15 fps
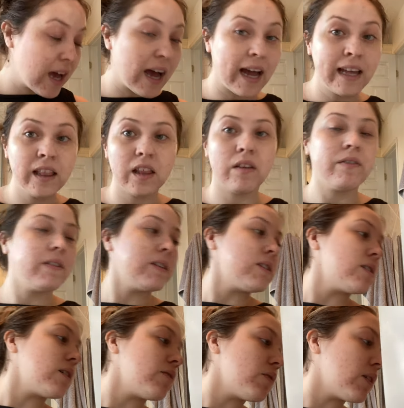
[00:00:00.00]
I love this
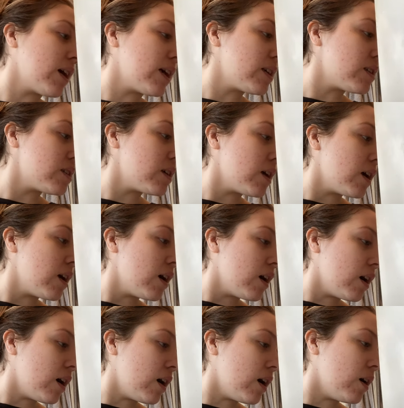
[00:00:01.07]
stuff, you
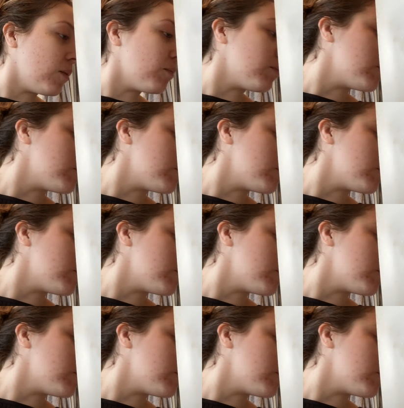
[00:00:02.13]
guys.